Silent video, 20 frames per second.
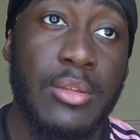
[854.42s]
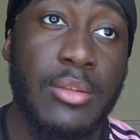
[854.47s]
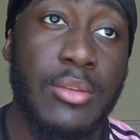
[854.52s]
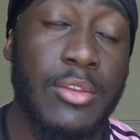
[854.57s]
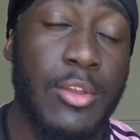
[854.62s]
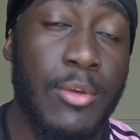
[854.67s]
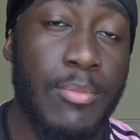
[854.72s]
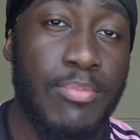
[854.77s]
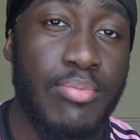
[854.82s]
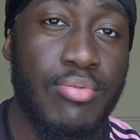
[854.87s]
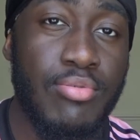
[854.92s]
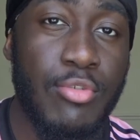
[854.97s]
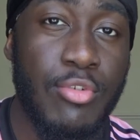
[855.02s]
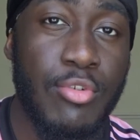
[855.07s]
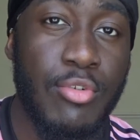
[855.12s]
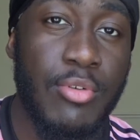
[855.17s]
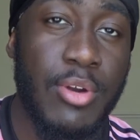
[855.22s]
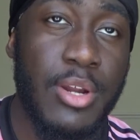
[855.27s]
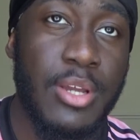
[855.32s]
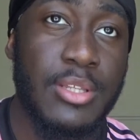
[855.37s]
the
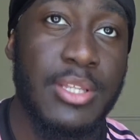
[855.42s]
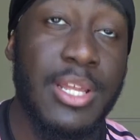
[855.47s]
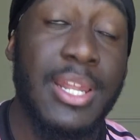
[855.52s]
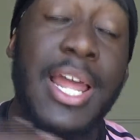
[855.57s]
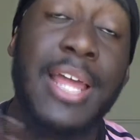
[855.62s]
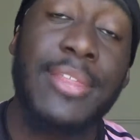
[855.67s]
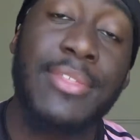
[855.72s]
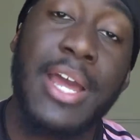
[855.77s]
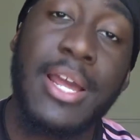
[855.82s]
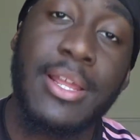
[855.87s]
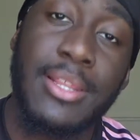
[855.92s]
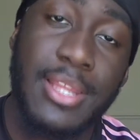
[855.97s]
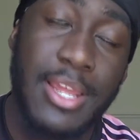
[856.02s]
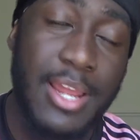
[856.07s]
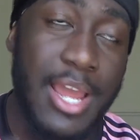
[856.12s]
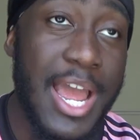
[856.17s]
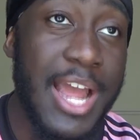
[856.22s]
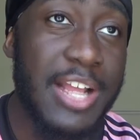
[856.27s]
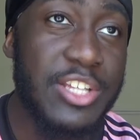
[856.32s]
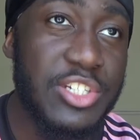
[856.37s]
progress, that there
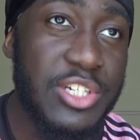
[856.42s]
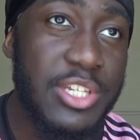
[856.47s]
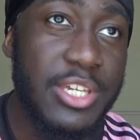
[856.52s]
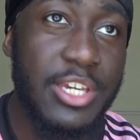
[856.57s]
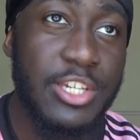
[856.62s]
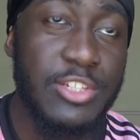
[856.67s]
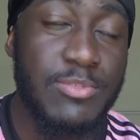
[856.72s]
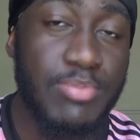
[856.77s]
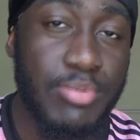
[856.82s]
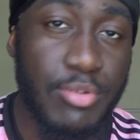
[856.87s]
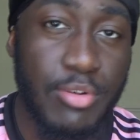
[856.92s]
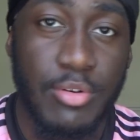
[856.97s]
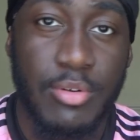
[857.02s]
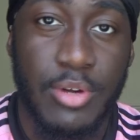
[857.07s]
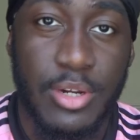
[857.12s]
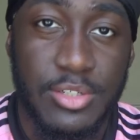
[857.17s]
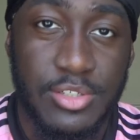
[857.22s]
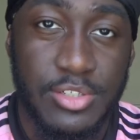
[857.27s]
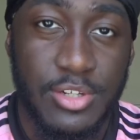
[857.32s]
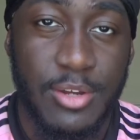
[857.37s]
actually is
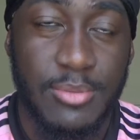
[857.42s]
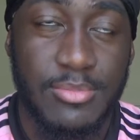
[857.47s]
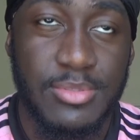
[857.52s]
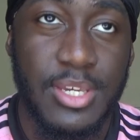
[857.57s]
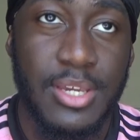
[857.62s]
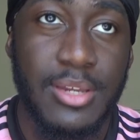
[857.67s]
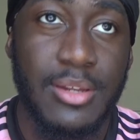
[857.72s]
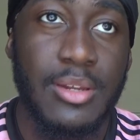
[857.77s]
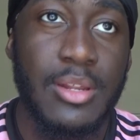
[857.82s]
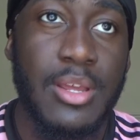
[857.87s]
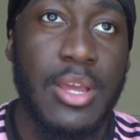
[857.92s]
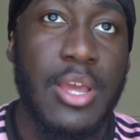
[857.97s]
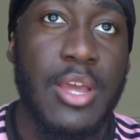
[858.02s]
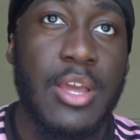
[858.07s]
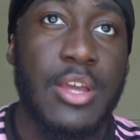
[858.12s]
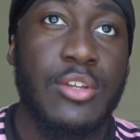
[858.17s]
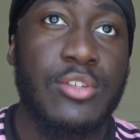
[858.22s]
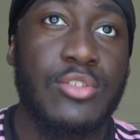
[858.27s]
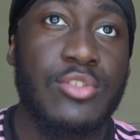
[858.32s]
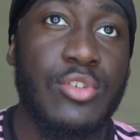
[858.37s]
progress, do you know what I'm saying?
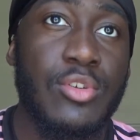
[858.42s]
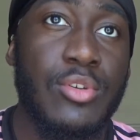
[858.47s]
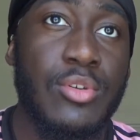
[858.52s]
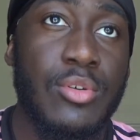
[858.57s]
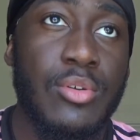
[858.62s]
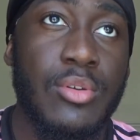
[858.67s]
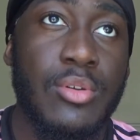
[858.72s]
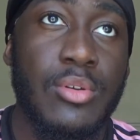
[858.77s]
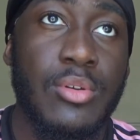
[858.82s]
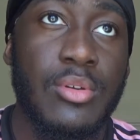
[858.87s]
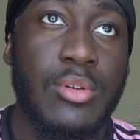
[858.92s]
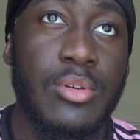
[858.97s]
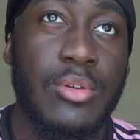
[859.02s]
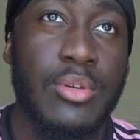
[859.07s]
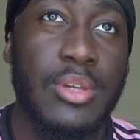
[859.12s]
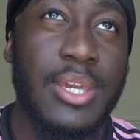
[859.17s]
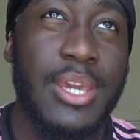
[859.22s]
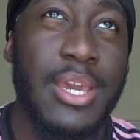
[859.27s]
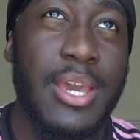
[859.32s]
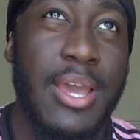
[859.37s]
So
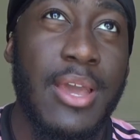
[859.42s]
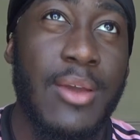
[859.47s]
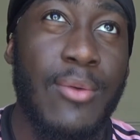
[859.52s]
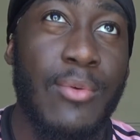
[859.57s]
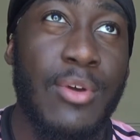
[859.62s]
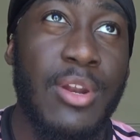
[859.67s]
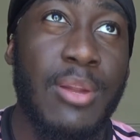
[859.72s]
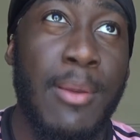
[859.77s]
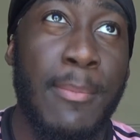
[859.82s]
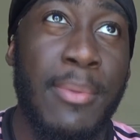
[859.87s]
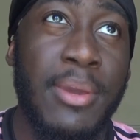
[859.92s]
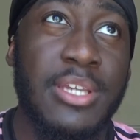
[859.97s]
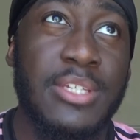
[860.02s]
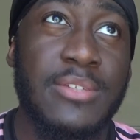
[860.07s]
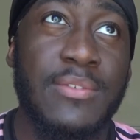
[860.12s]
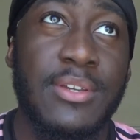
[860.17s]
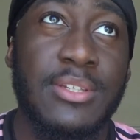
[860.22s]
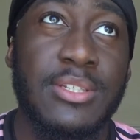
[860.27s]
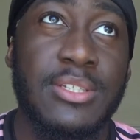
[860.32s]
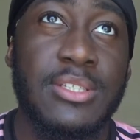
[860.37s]
yeah, one of my biggest
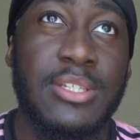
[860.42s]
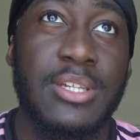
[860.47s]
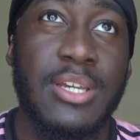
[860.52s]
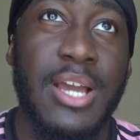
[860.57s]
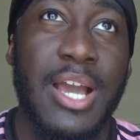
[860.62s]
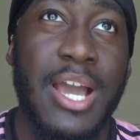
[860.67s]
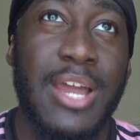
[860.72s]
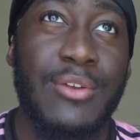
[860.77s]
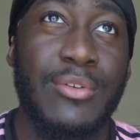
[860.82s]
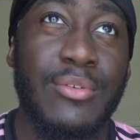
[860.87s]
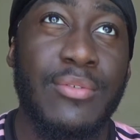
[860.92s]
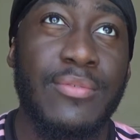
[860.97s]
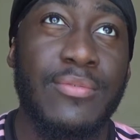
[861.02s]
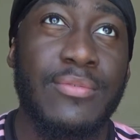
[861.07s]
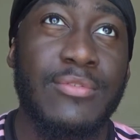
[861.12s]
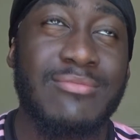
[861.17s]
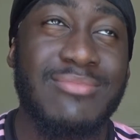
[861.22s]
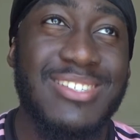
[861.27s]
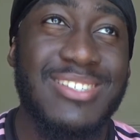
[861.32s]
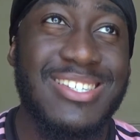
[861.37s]
fears is to kind of
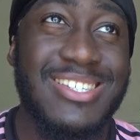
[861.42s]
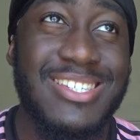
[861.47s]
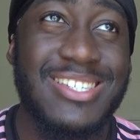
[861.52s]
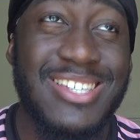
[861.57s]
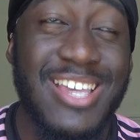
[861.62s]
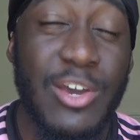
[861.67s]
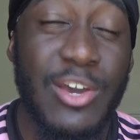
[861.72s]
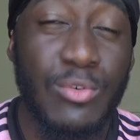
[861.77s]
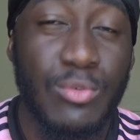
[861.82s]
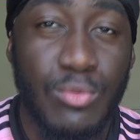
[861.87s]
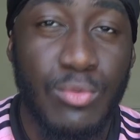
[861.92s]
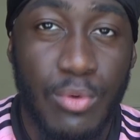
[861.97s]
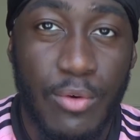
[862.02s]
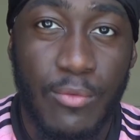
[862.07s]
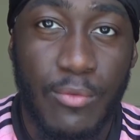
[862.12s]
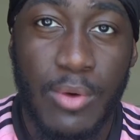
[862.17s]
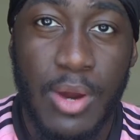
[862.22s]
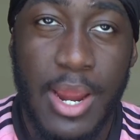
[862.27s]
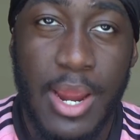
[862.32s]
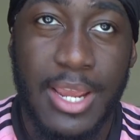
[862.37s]
settle
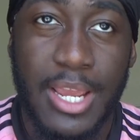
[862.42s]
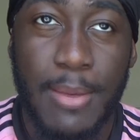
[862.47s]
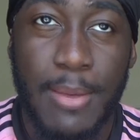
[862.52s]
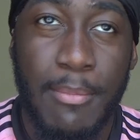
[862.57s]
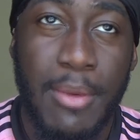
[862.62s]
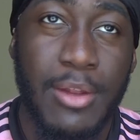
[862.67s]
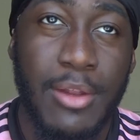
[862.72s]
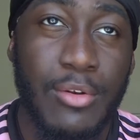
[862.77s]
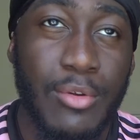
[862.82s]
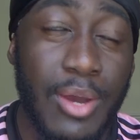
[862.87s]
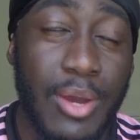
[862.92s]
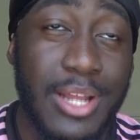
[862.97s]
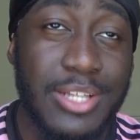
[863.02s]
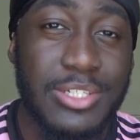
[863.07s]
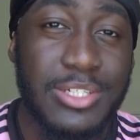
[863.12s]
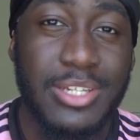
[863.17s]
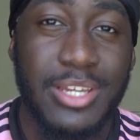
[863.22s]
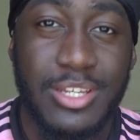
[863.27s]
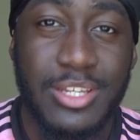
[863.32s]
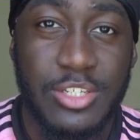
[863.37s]
with where I am and not
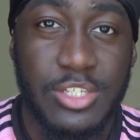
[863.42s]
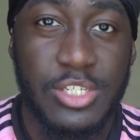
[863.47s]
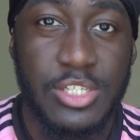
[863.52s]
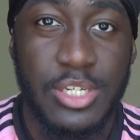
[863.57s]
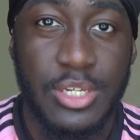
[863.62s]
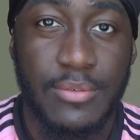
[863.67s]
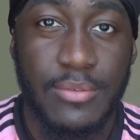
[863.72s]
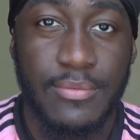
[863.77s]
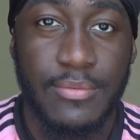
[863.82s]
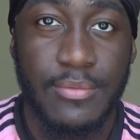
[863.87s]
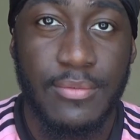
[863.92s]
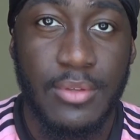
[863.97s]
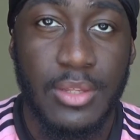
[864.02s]
actually achieve